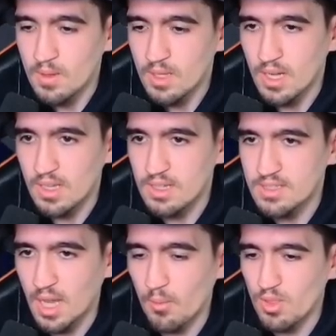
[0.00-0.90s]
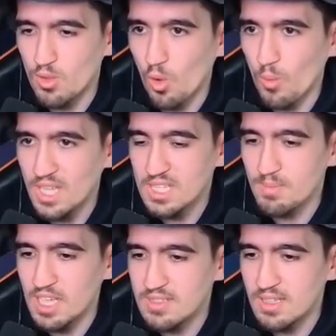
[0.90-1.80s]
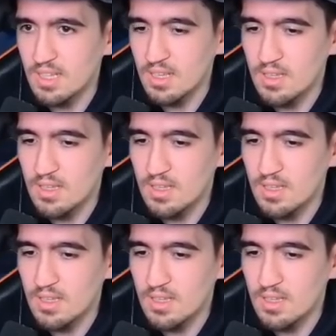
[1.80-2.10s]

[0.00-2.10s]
Can I kill this guy with no ease, basically?